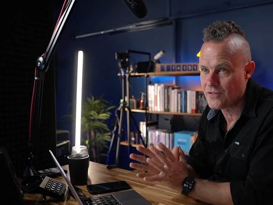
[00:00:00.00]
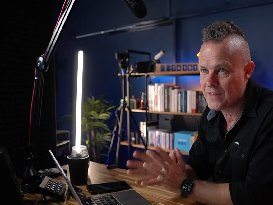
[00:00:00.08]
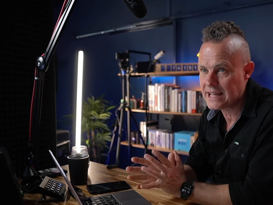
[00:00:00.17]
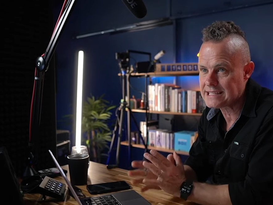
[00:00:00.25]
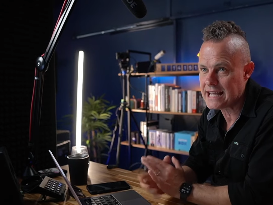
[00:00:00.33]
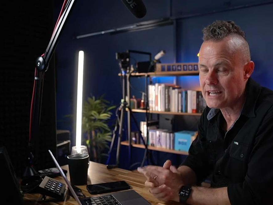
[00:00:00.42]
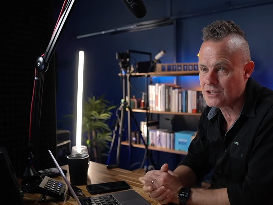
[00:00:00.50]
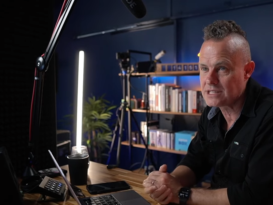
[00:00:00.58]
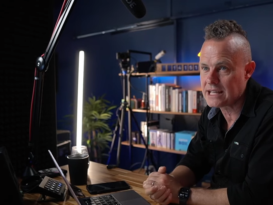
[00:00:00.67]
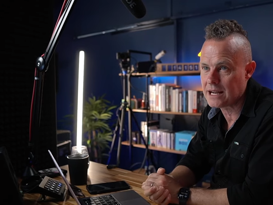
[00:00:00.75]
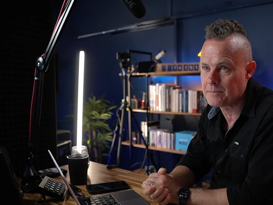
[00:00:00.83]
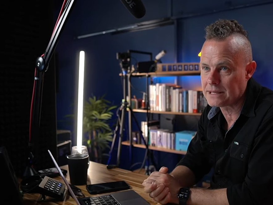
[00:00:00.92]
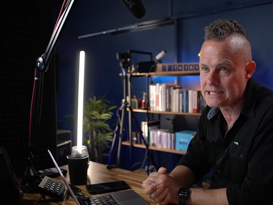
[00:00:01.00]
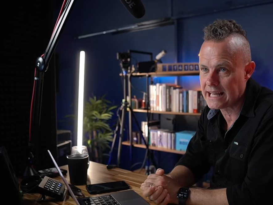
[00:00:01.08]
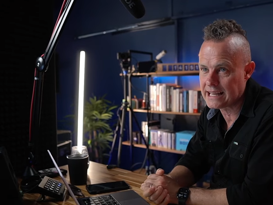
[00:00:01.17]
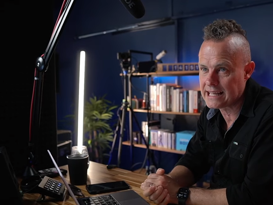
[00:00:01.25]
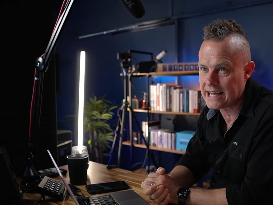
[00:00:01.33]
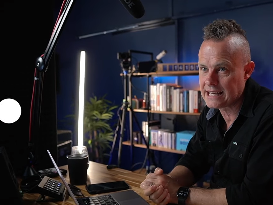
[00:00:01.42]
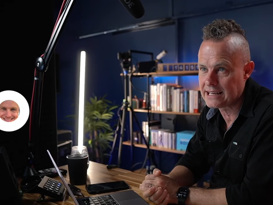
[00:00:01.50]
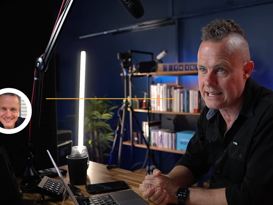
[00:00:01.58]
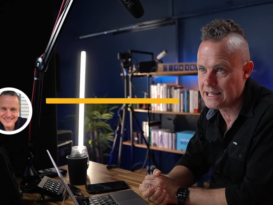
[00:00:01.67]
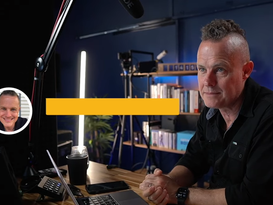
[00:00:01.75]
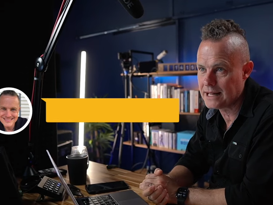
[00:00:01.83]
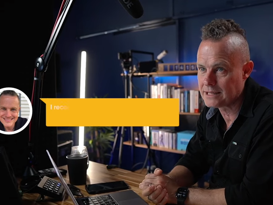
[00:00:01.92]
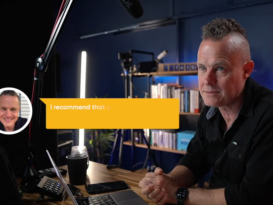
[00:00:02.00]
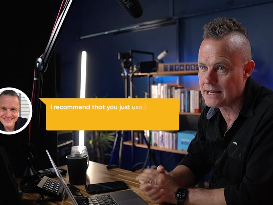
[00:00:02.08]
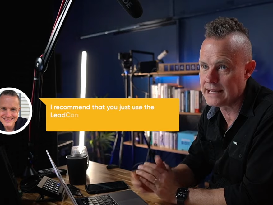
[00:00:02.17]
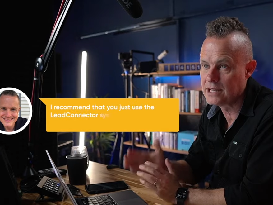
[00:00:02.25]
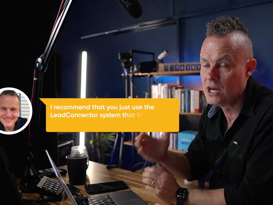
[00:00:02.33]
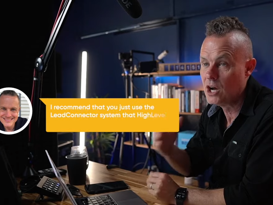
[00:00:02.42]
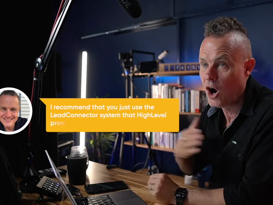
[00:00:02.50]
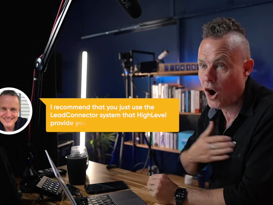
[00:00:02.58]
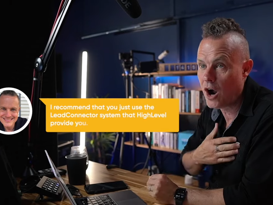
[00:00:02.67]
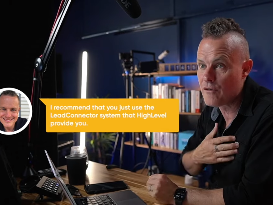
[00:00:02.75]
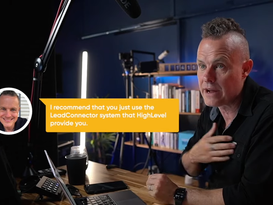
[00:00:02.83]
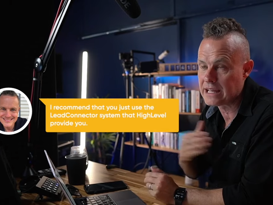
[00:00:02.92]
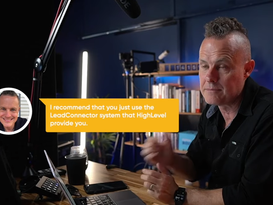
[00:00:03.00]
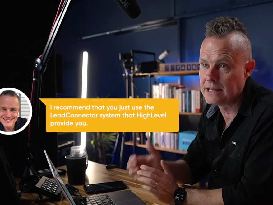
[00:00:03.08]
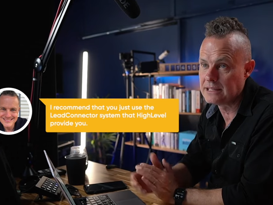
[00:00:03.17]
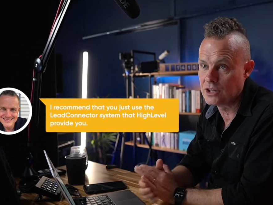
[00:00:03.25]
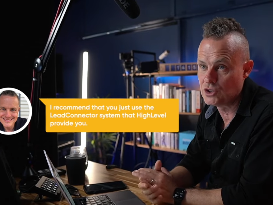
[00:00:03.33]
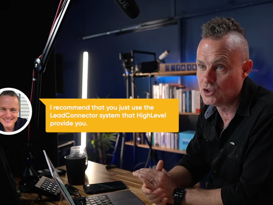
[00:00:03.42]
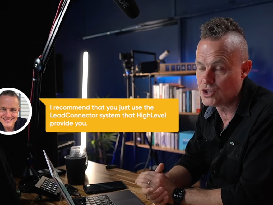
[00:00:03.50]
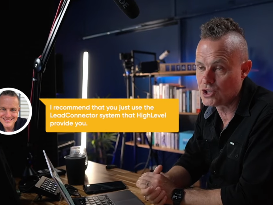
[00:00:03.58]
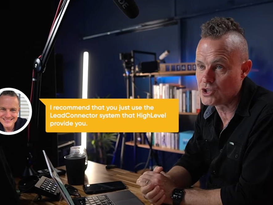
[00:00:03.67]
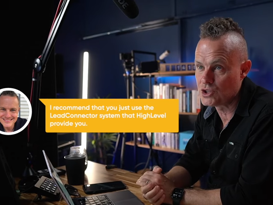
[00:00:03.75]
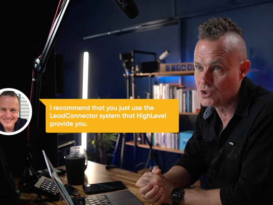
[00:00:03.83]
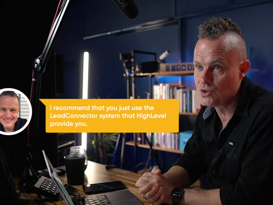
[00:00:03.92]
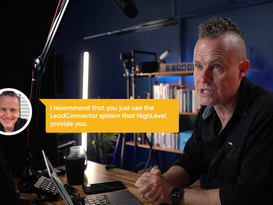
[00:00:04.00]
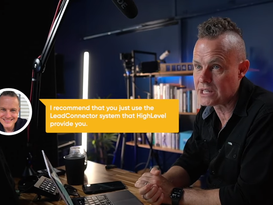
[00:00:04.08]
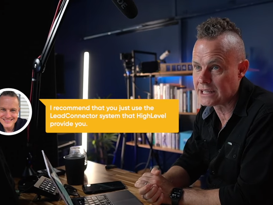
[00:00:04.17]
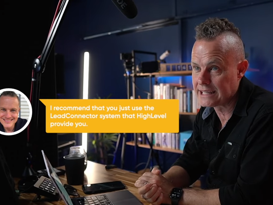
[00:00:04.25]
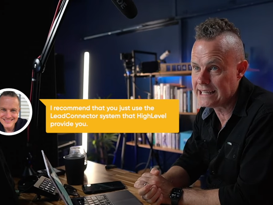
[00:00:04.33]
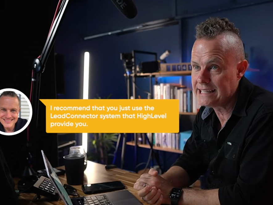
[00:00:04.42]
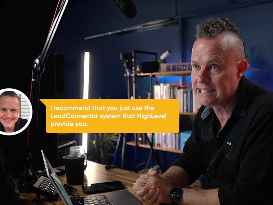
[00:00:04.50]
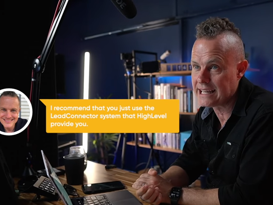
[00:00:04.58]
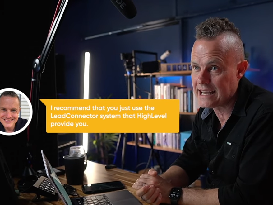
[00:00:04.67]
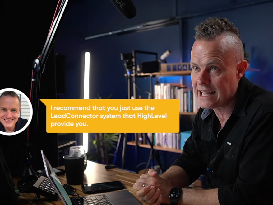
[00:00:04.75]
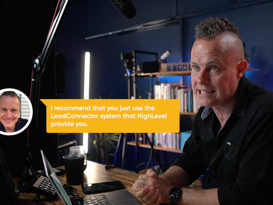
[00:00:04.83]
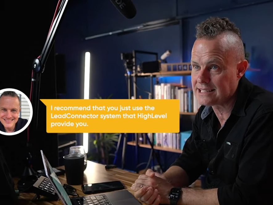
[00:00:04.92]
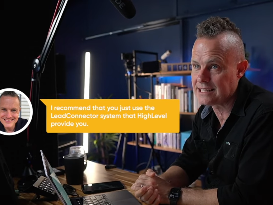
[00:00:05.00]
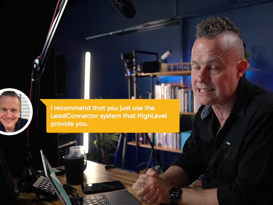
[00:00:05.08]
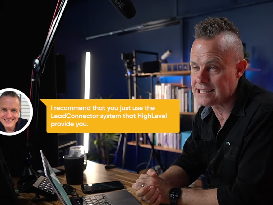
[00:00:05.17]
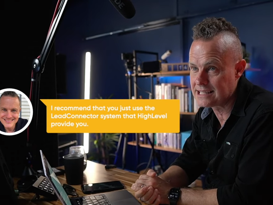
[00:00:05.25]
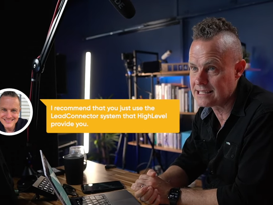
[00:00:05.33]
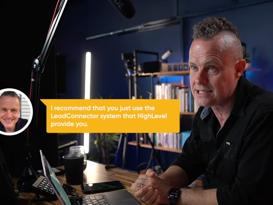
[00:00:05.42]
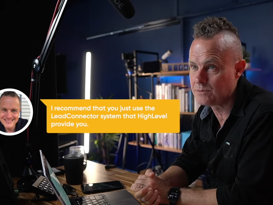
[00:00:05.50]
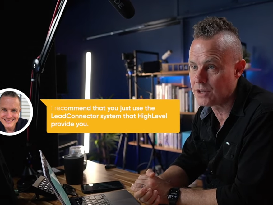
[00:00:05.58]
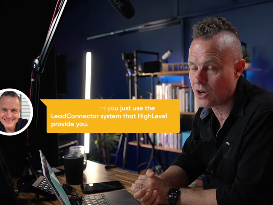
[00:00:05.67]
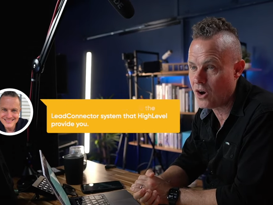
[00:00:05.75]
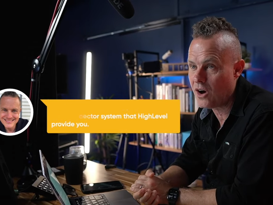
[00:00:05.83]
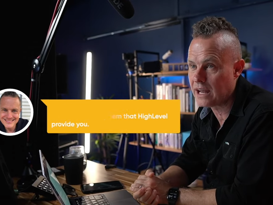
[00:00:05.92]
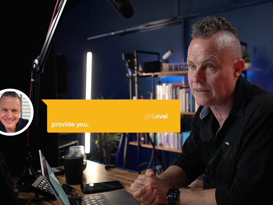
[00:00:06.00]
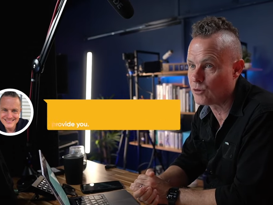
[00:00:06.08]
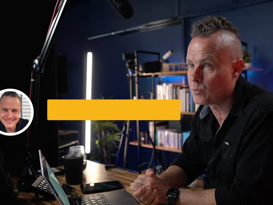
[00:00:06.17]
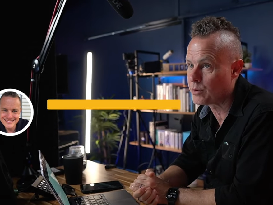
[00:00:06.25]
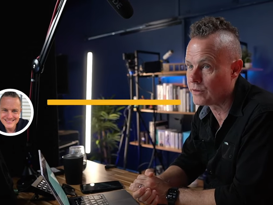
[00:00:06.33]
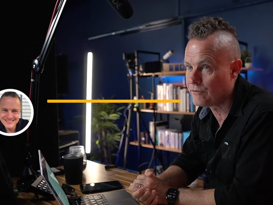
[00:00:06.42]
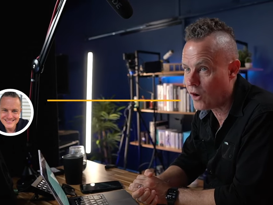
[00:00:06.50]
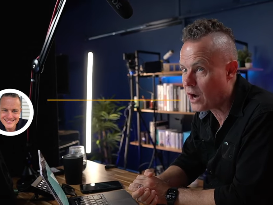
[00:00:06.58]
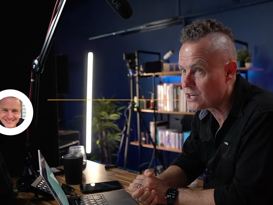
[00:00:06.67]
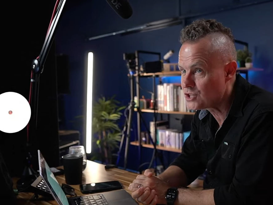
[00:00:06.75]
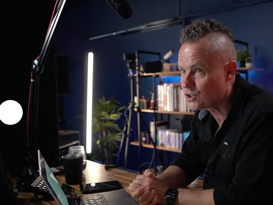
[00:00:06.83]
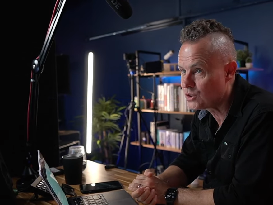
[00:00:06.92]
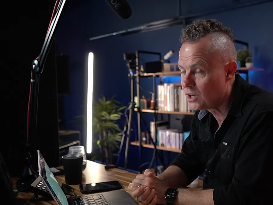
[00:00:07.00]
So that's how you set up a dedicated email domain. I recommend that you just use the Lead Connector system that HighLevel provides